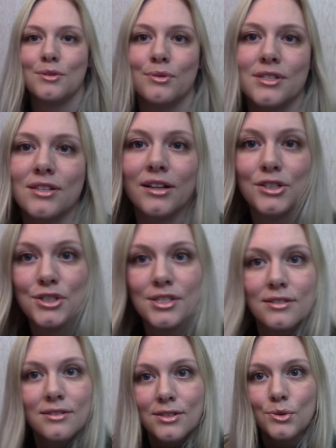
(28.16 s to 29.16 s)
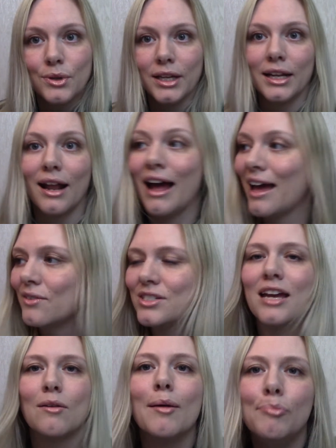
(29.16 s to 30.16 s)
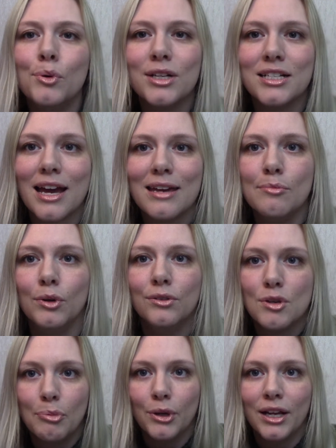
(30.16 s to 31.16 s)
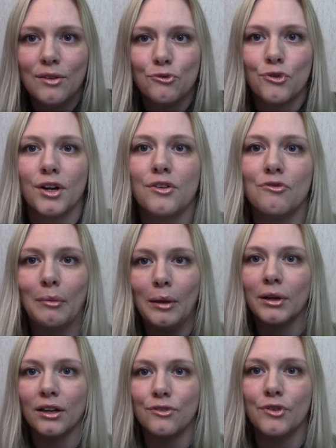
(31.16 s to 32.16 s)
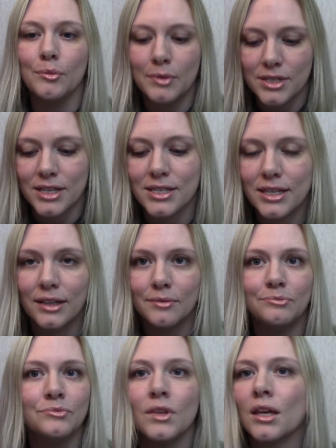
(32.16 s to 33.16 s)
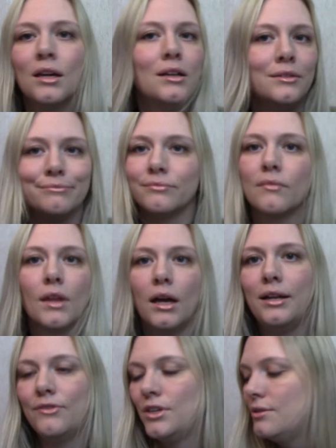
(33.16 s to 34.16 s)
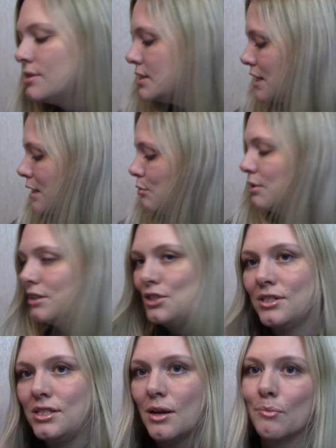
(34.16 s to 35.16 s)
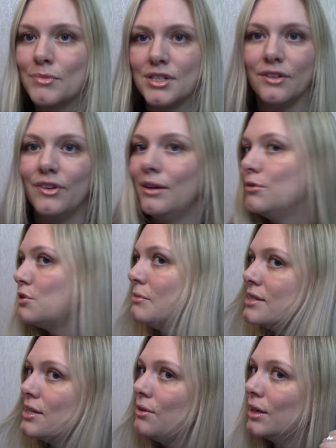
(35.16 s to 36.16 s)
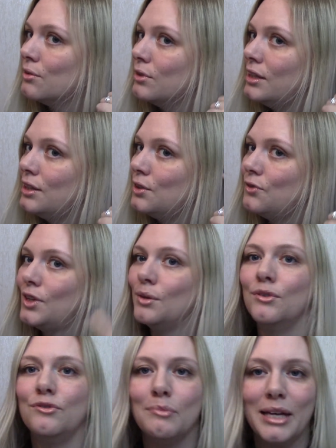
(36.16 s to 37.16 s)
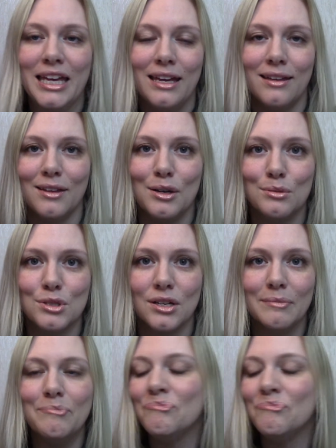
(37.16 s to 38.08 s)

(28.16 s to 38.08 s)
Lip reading: one side, just sorting it out. I bought a table to put in front of me when I film because I never use the table, I just dump stuff here, which means that you get a really good view of my ear the whole time.